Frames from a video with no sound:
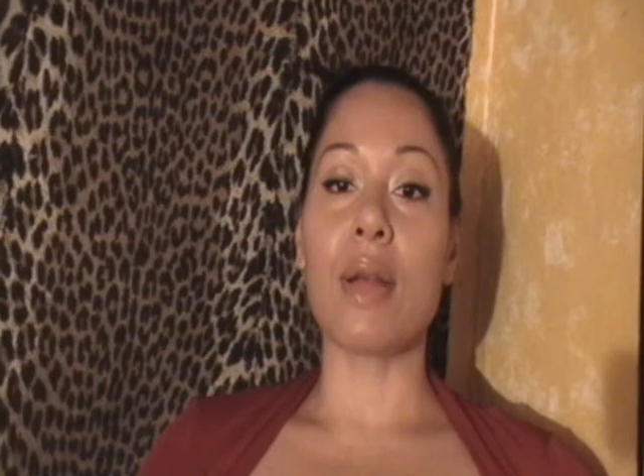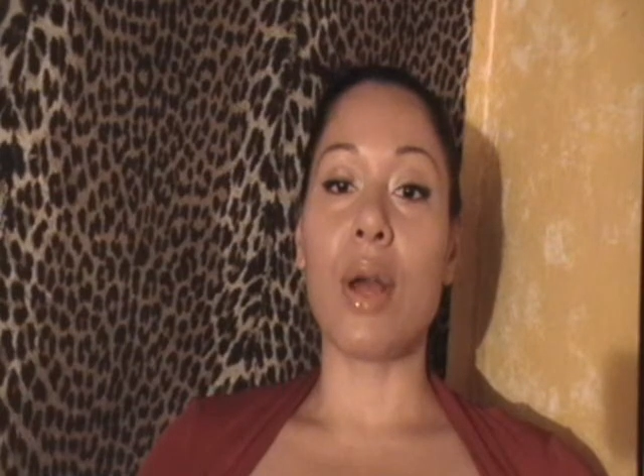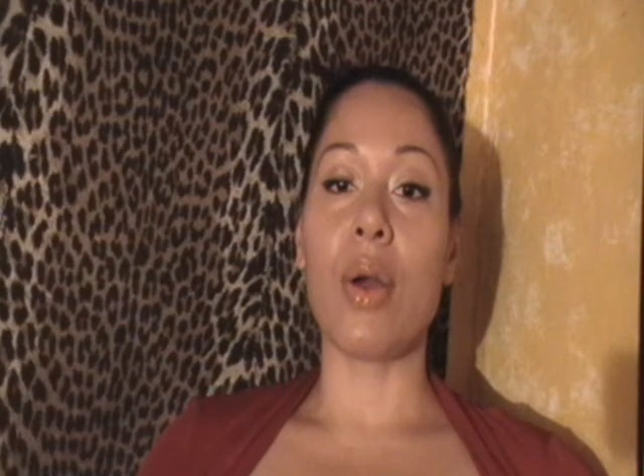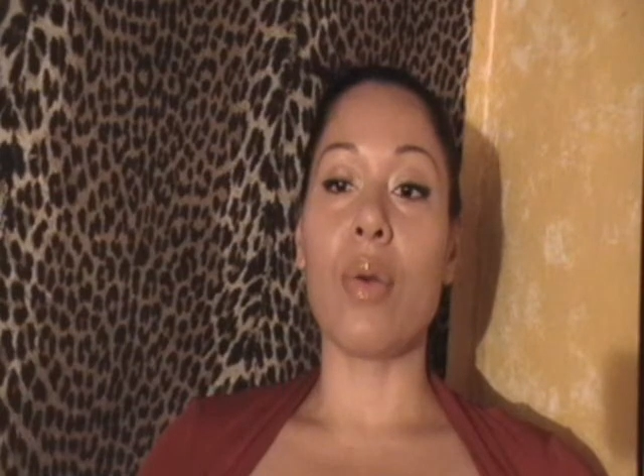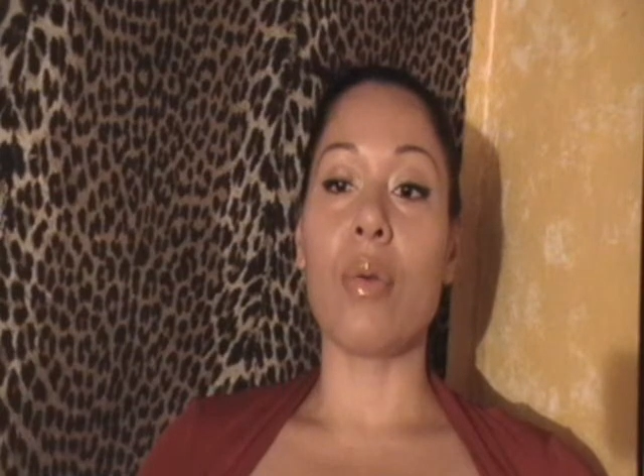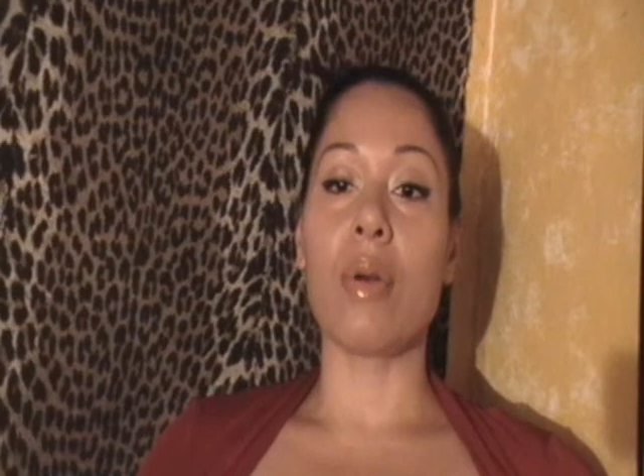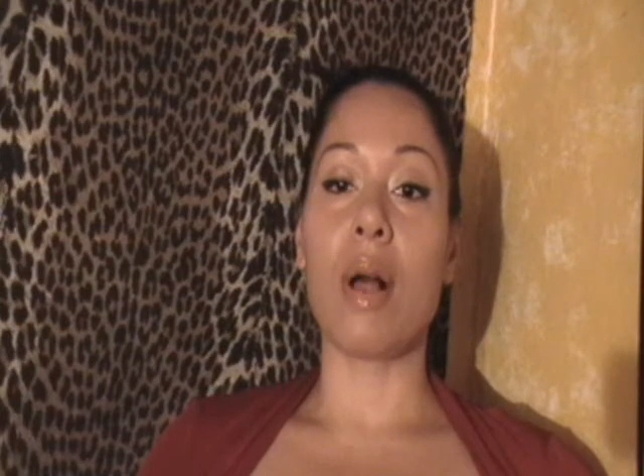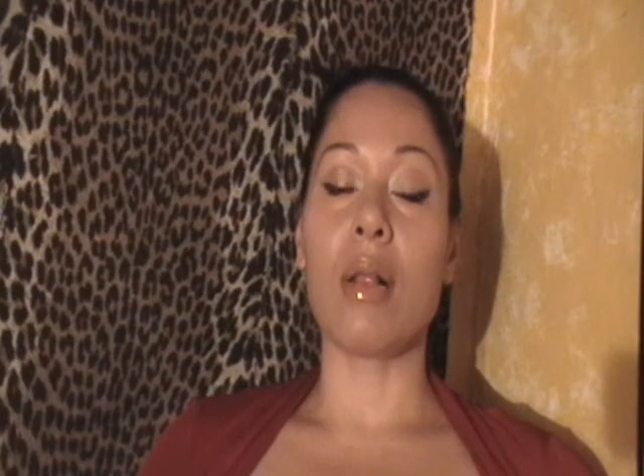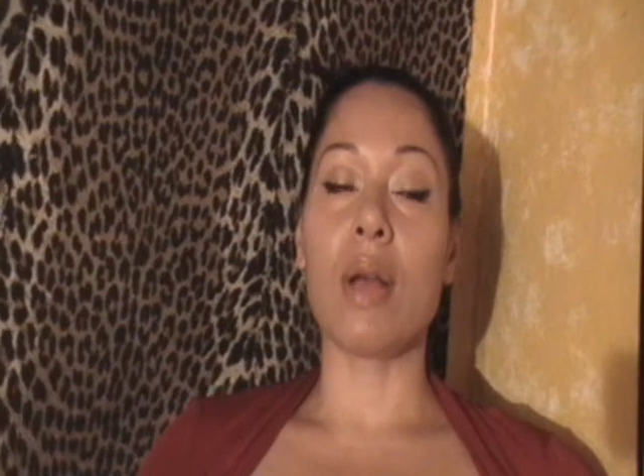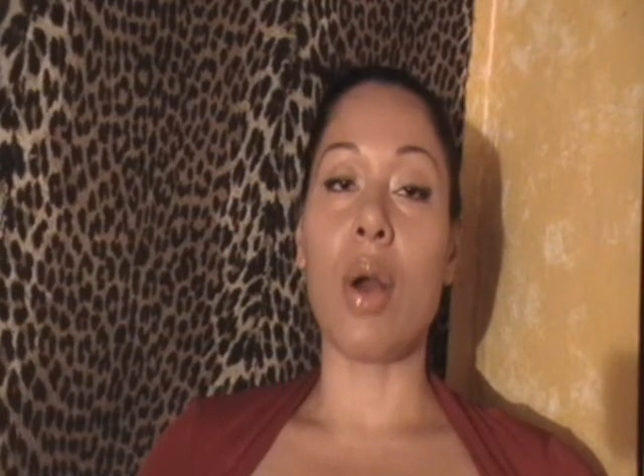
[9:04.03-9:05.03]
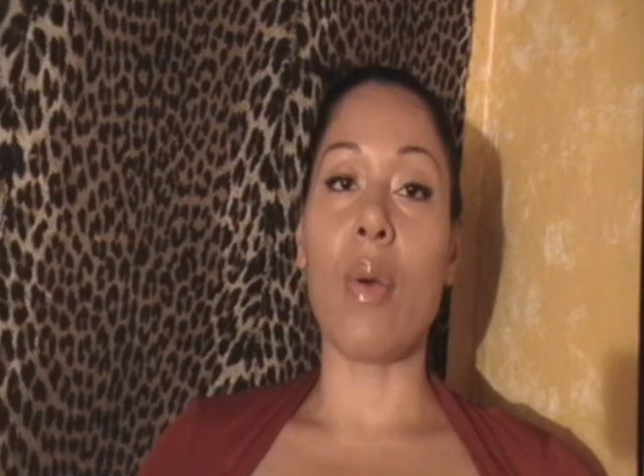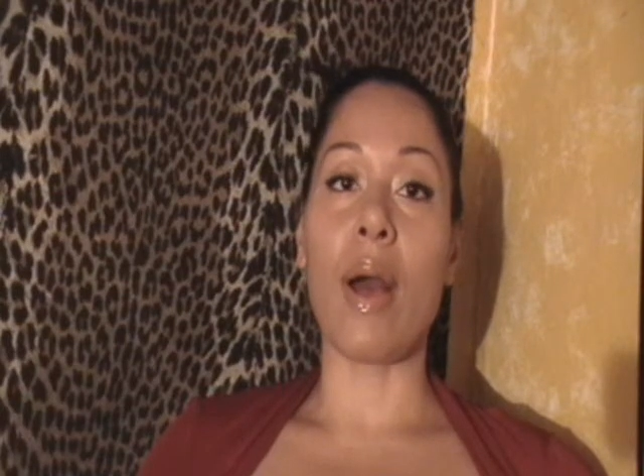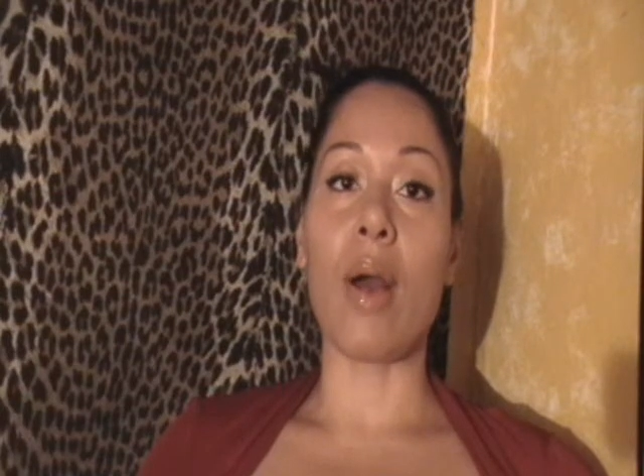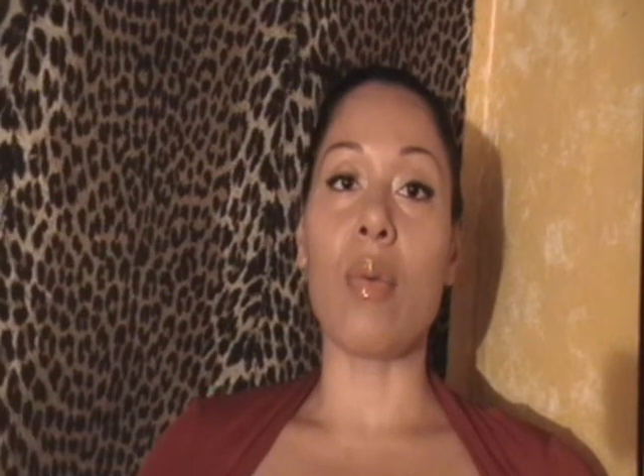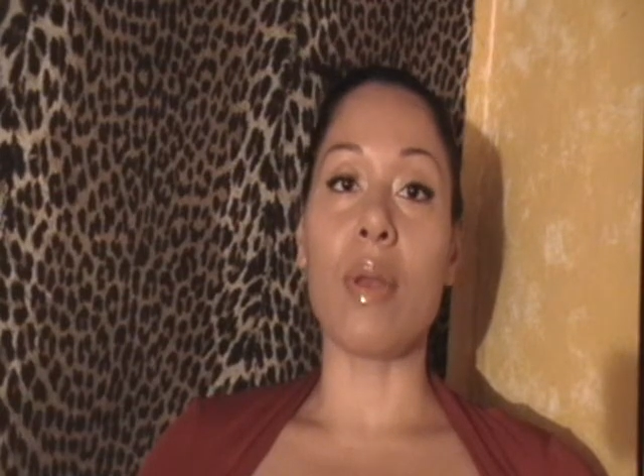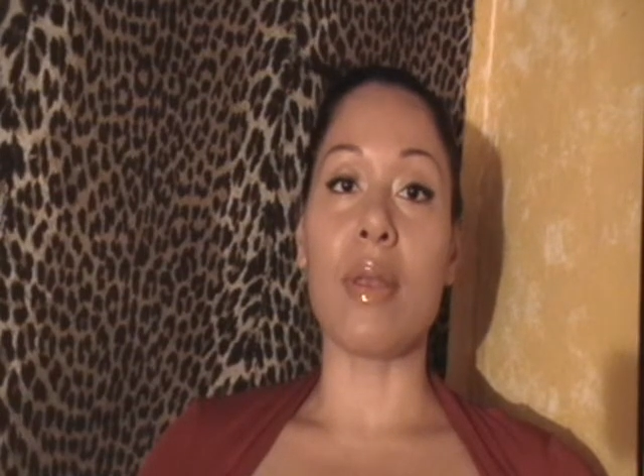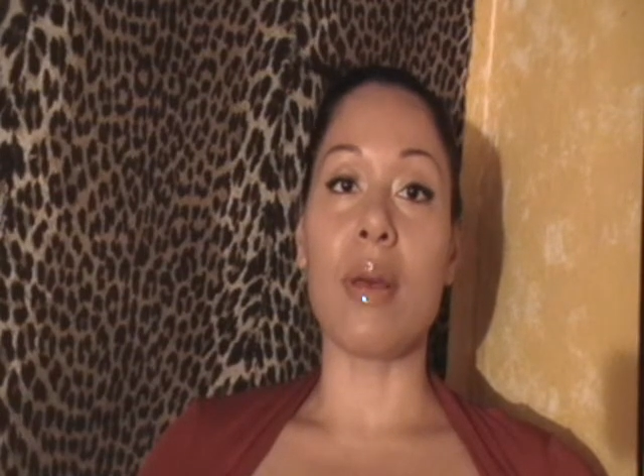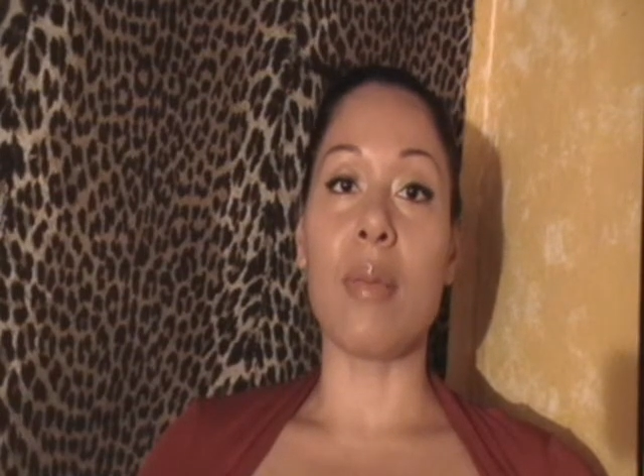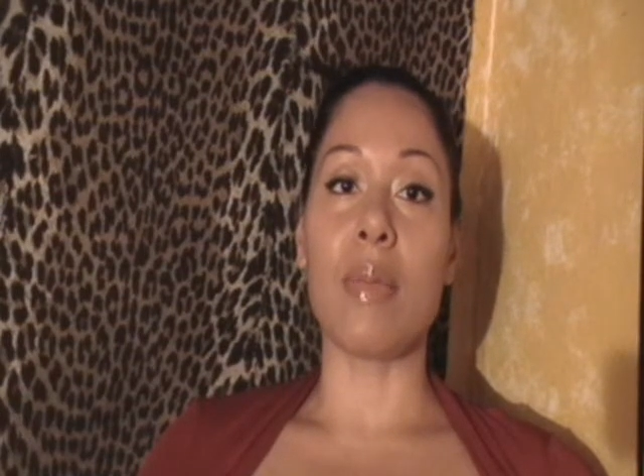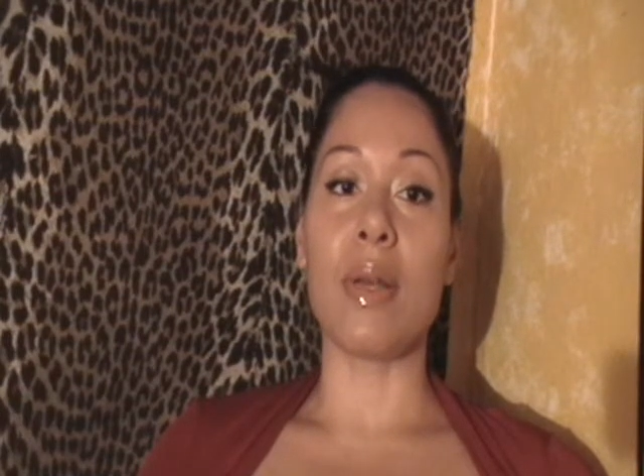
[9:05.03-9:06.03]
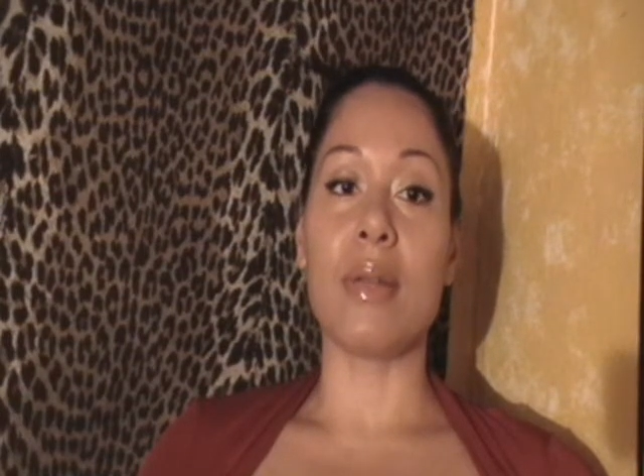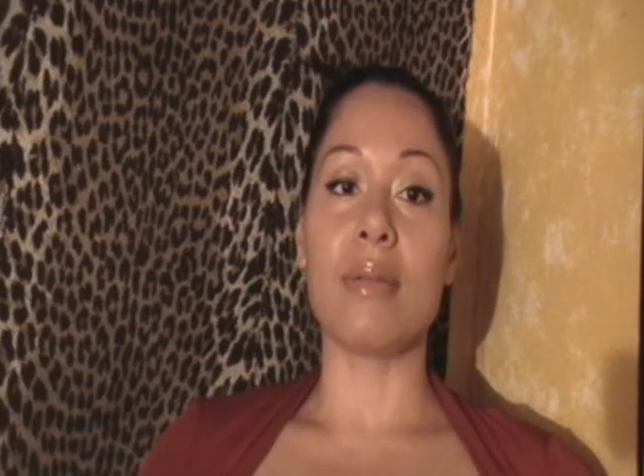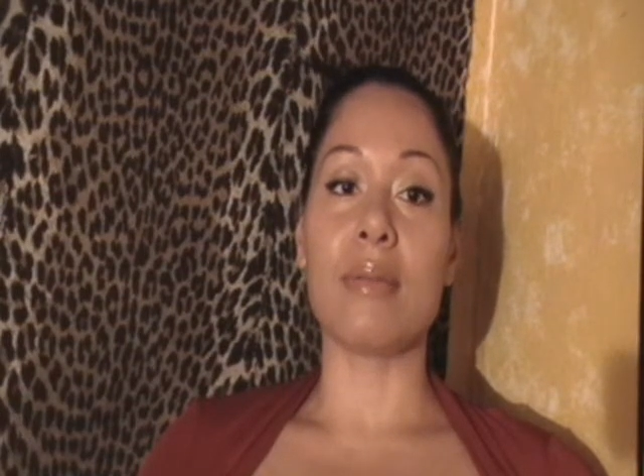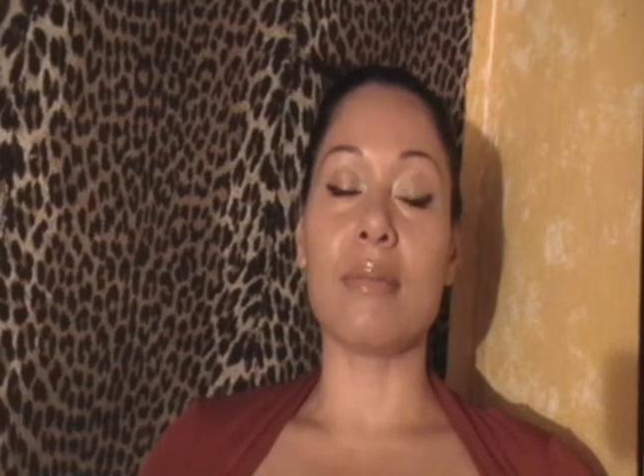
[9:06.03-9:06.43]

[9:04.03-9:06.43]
go out with them, but